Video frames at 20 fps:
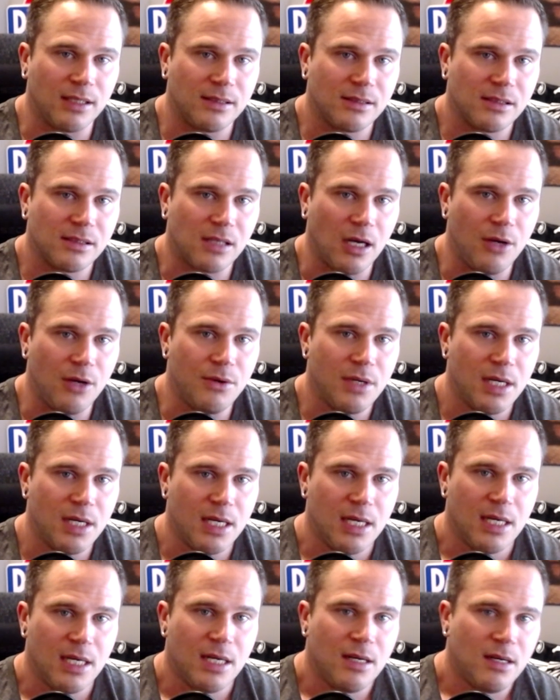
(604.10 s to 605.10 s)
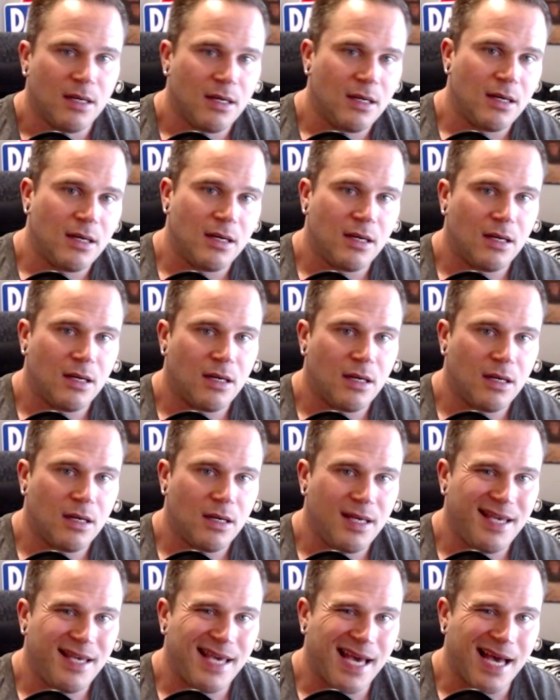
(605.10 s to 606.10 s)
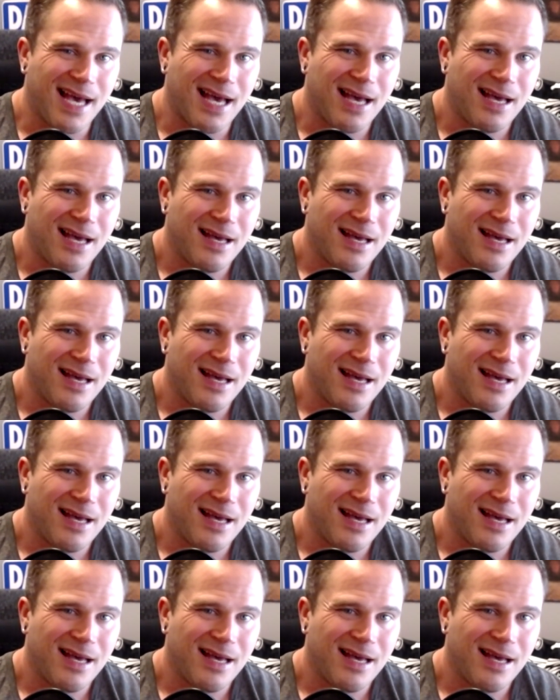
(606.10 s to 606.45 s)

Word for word: So, yeah.